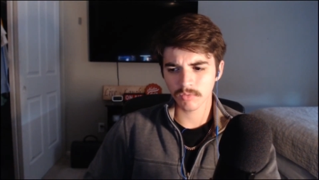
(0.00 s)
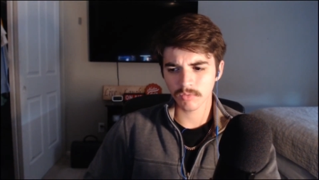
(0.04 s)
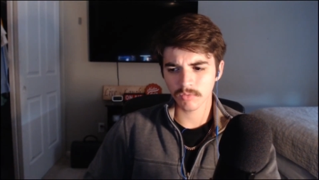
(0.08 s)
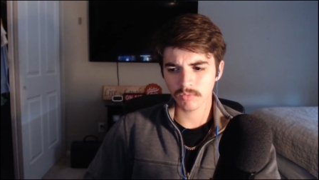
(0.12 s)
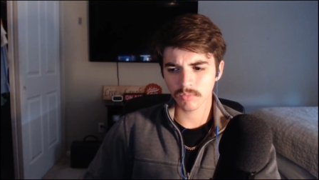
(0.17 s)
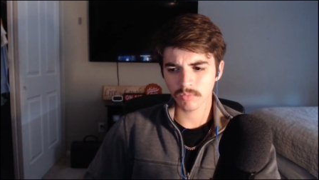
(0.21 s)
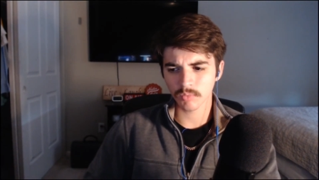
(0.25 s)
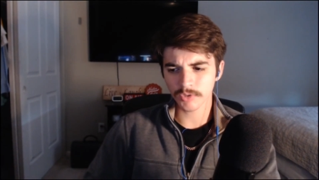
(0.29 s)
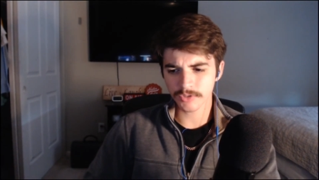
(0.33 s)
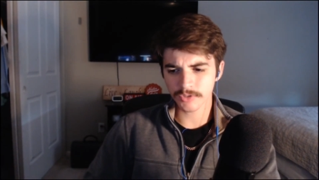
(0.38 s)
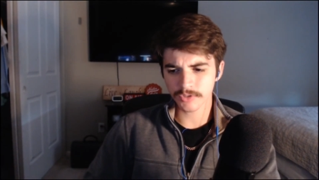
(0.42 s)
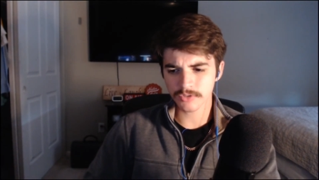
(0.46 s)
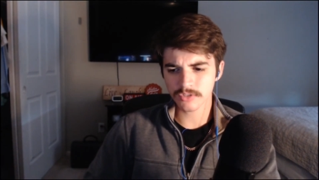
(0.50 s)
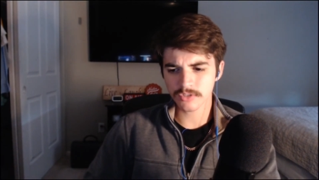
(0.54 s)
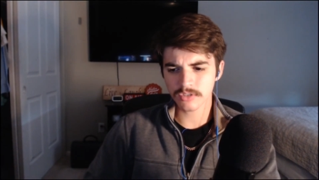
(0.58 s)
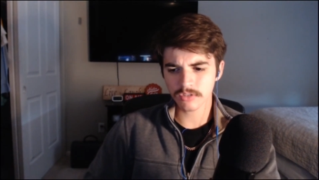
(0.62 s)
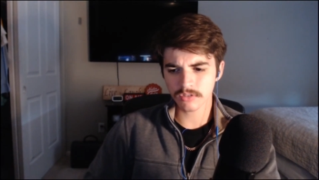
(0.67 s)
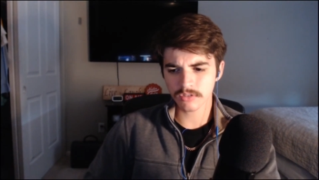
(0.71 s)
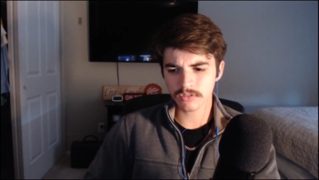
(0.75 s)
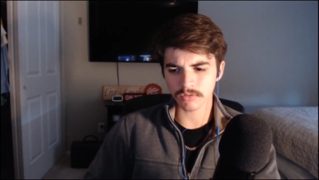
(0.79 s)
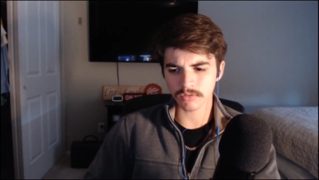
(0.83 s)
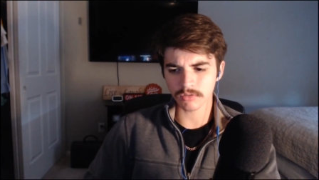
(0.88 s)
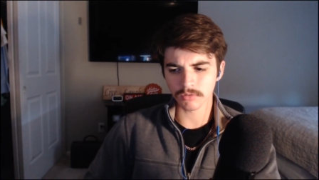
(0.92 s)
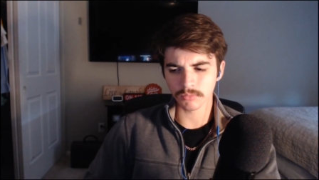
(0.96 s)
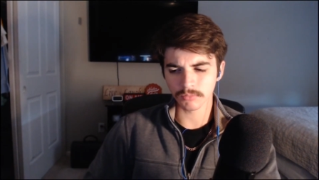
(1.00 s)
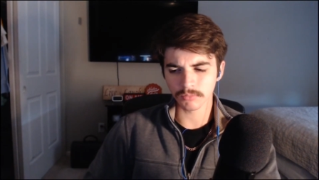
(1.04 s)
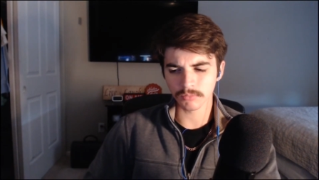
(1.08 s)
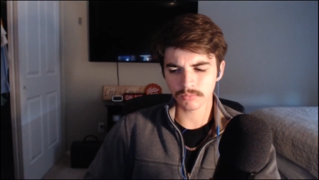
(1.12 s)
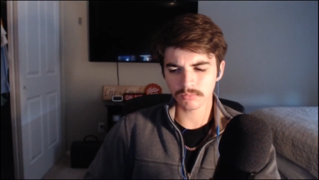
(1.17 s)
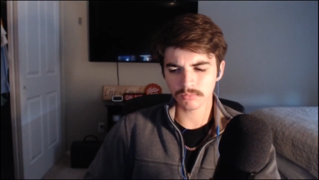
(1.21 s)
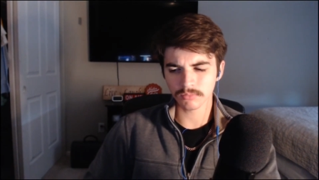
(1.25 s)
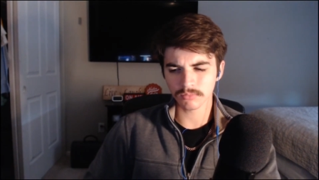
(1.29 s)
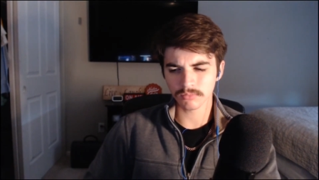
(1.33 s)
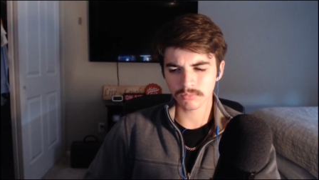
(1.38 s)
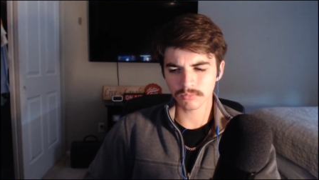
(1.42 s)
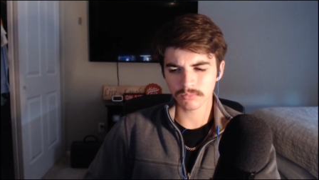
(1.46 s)
What you should do
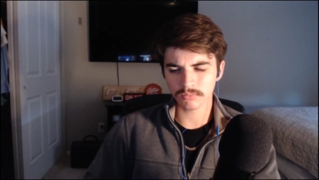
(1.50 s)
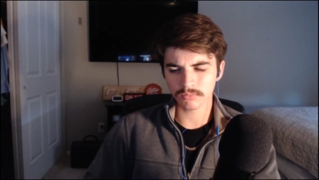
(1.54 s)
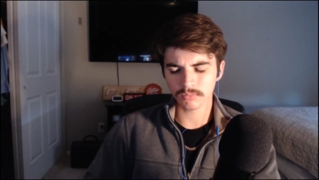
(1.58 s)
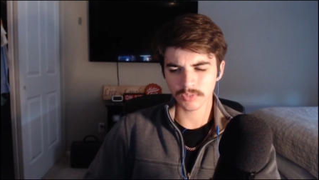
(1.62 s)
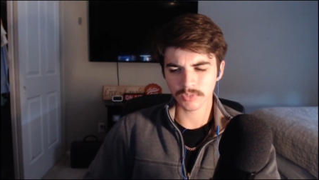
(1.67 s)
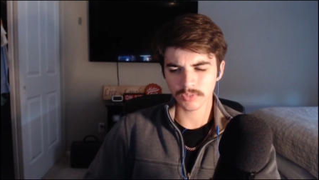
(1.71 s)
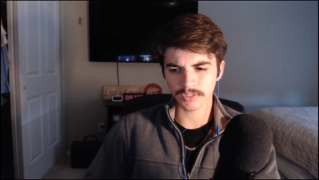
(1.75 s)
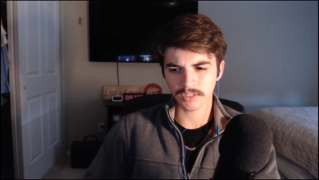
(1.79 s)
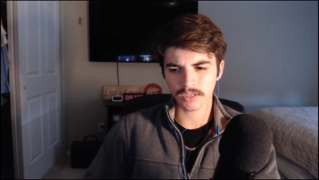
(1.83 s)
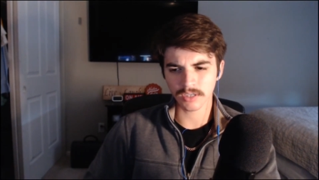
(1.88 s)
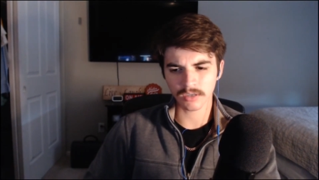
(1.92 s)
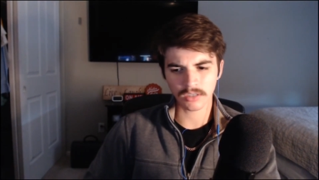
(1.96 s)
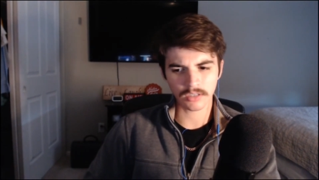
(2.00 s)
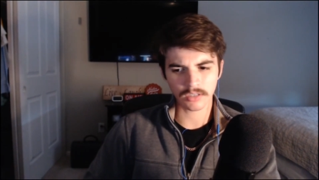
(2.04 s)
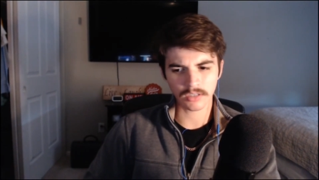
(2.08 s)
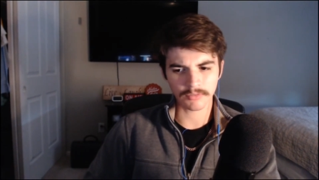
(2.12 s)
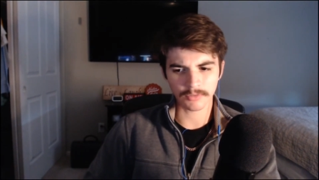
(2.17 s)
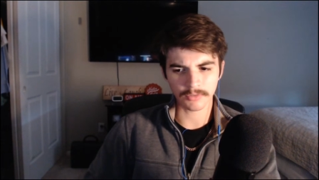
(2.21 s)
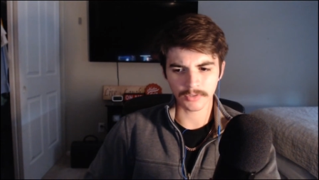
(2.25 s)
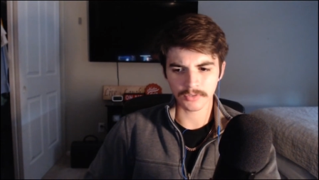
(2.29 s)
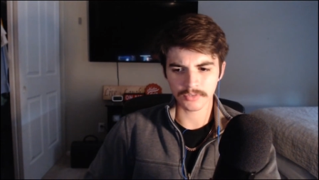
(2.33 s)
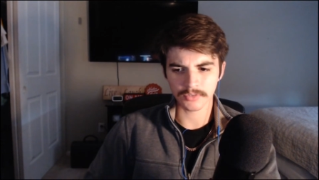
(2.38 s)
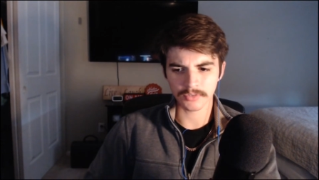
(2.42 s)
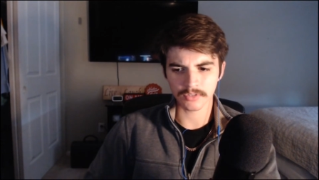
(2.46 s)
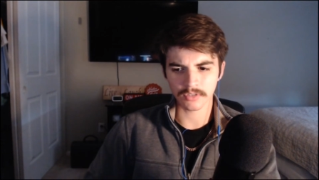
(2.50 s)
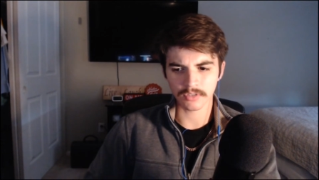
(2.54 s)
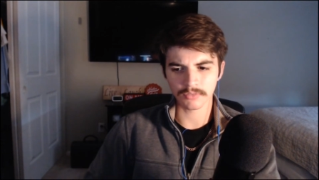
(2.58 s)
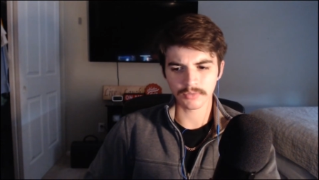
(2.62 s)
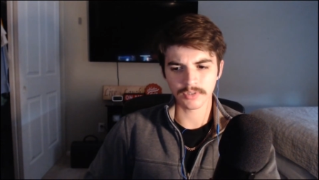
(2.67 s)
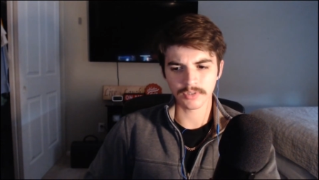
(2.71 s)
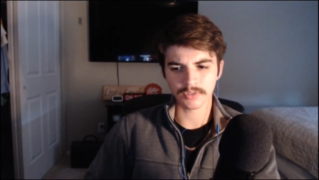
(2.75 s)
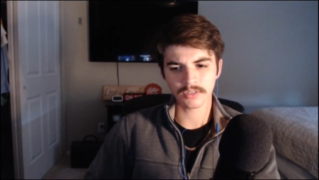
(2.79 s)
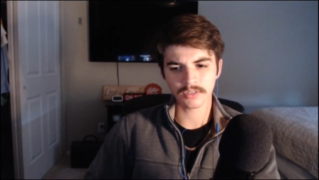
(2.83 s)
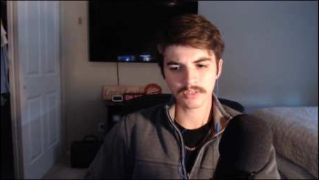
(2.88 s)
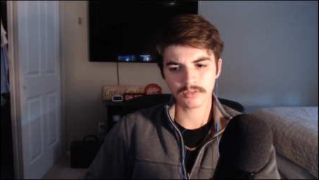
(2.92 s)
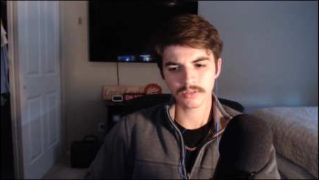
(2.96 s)
when caring for yourself,
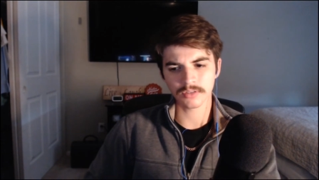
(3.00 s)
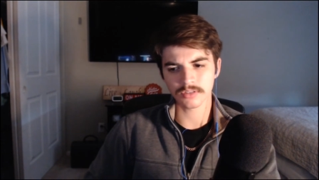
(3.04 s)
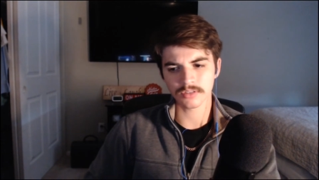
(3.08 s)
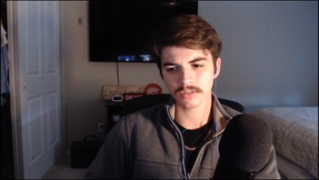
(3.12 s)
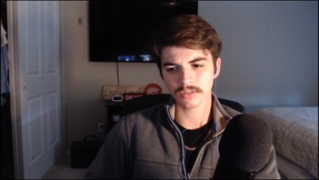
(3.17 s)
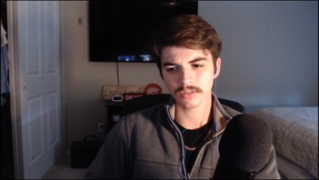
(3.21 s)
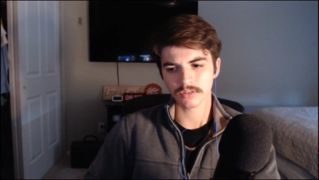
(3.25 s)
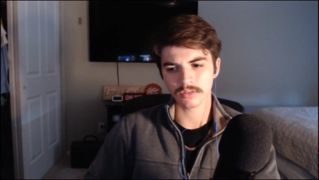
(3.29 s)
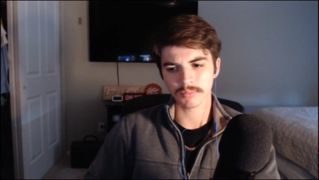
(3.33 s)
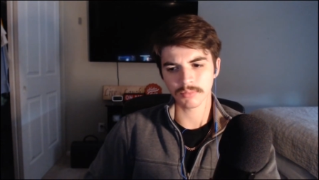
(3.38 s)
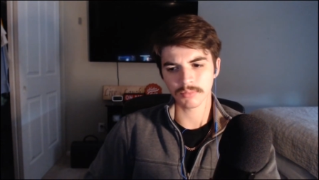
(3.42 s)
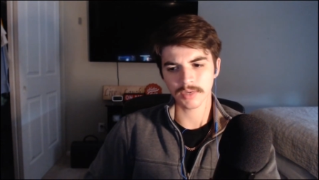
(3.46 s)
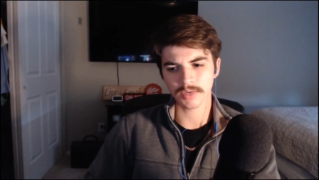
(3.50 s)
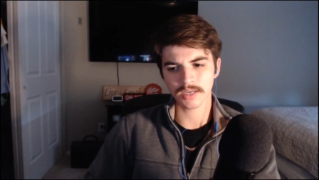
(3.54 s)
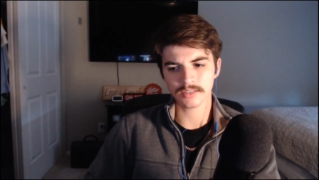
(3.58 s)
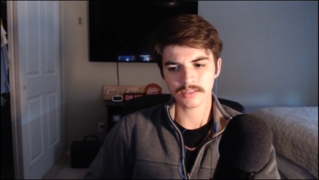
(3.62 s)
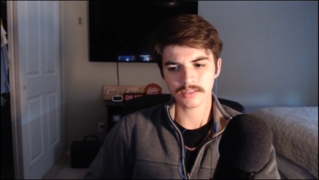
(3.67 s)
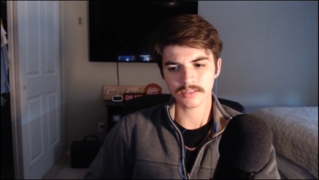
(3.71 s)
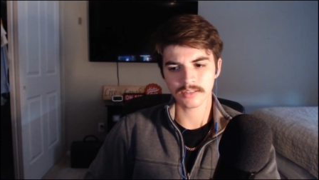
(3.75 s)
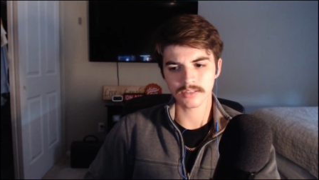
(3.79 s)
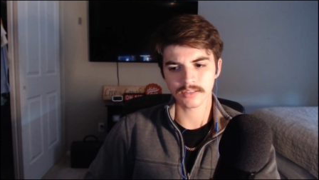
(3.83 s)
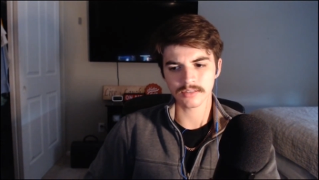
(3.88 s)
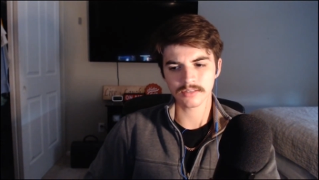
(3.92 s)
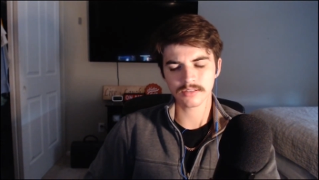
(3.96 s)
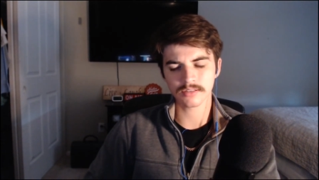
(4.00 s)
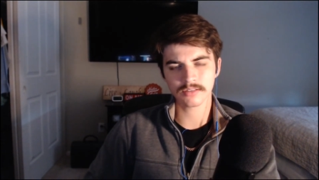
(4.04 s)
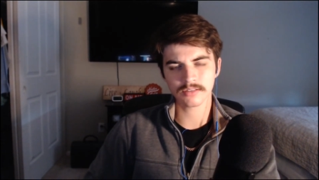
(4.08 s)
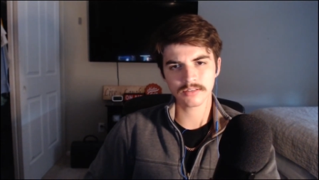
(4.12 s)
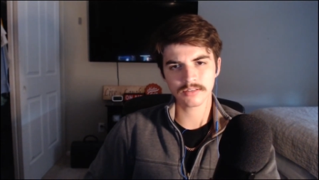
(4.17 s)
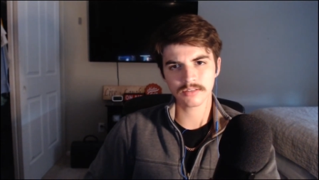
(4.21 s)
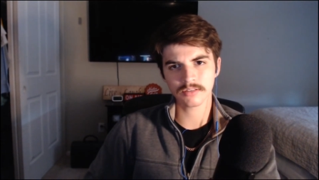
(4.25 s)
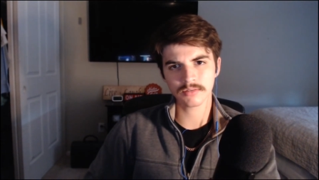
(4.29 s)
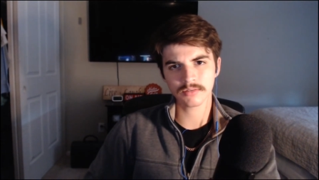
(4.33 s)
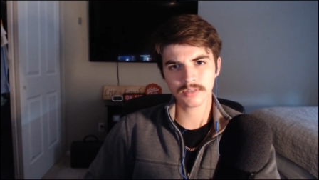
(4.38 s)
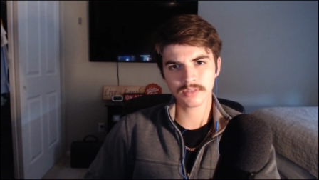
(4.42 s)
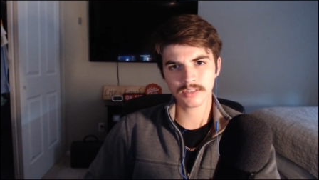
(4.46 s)
when increasing your capacities, is
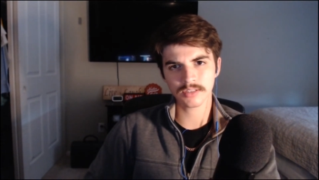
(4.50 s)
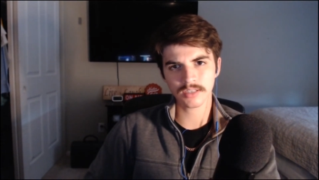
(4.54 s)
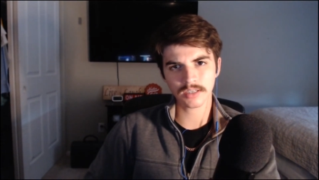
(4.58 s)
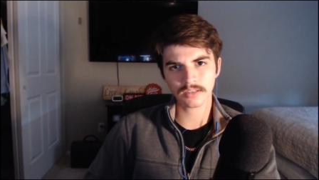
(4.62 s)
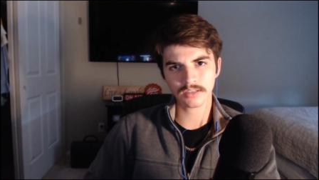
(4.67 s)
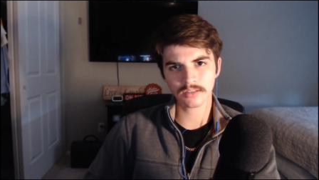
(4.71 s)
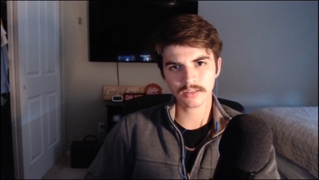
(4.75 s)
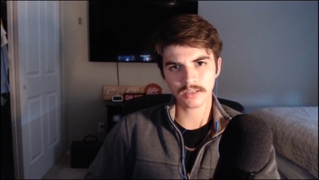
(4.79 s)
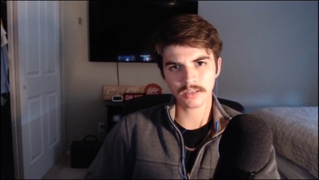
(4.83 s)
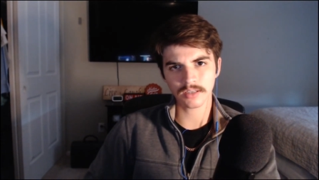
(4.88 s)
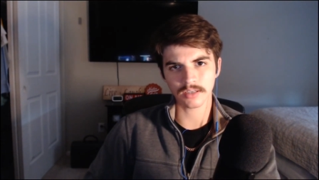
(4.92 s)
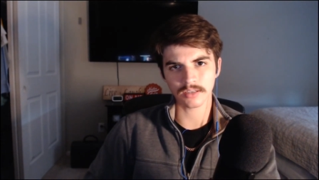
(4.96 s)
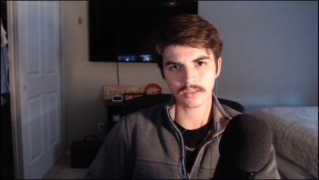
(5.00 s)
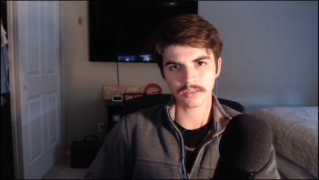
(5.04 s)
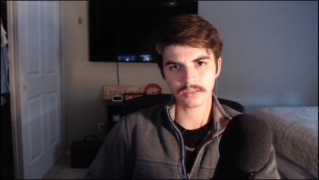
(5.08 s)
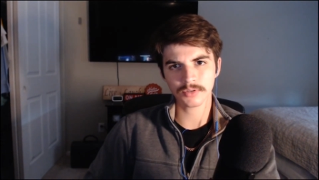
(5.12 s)
to do exactly that.